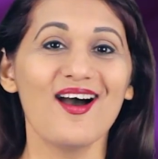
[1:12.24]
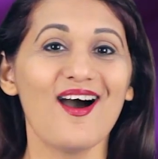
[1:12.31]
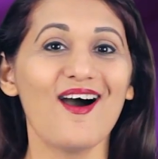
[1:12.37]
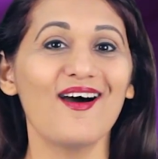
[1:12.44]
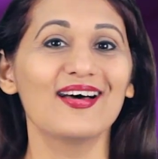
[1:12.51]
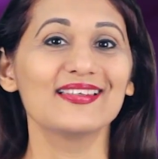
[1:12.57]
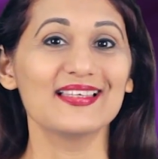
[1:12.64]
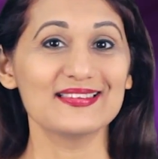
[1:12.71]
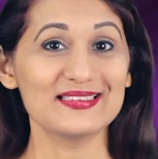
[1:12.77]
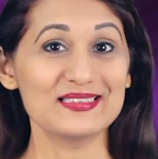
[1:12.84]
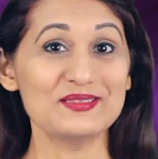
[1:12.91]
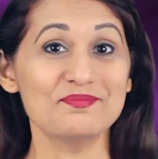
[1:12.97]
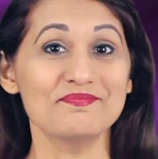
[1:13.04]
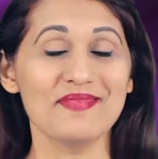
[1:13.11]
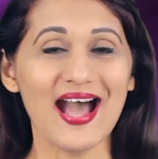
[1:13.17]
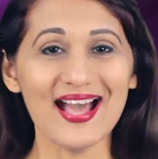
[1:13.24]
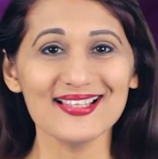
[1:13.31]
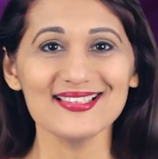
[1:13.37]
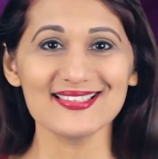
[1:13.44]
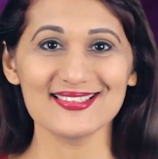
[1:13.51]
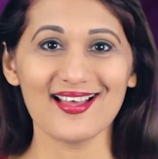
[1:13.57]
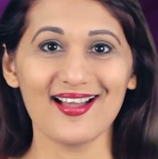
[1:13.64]
On the
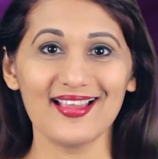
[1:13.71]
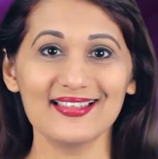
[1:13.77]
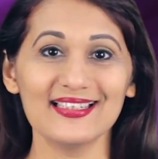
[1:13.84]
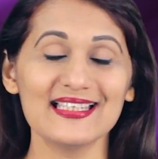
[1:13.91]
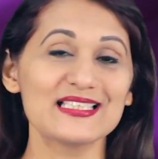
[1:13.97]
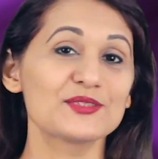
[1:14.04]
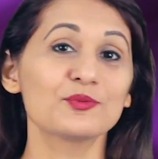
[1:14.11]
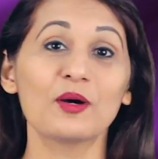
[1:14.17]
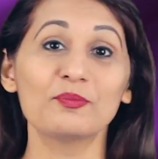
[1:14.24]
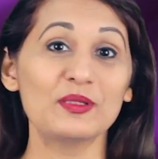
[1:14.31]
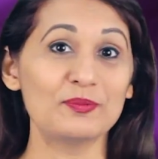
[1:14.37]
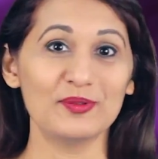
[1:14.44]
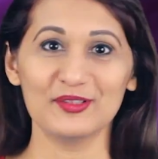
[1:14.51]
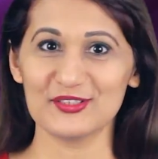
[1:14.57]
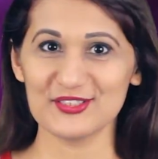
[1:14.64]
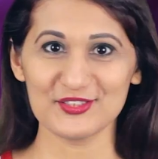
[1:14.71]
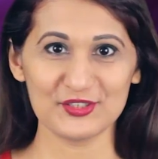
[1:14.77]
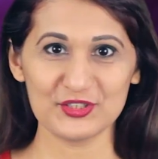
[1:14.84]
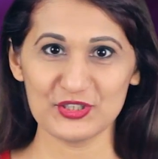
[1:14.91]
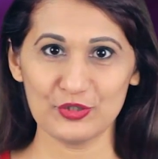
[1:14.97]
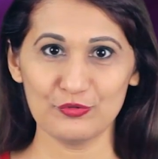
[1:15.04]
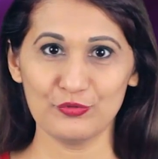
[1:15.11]
demand side is what people are
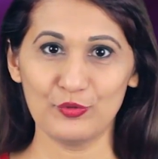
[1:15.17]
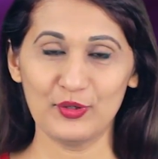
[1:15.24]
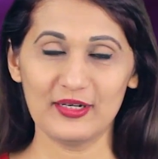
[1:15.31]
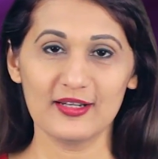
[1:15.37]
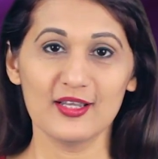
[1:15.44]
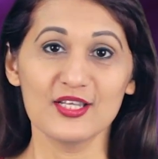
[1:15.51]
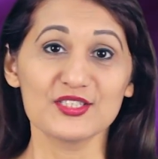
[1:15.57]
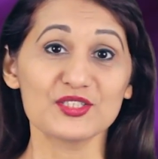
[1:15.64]
searching for.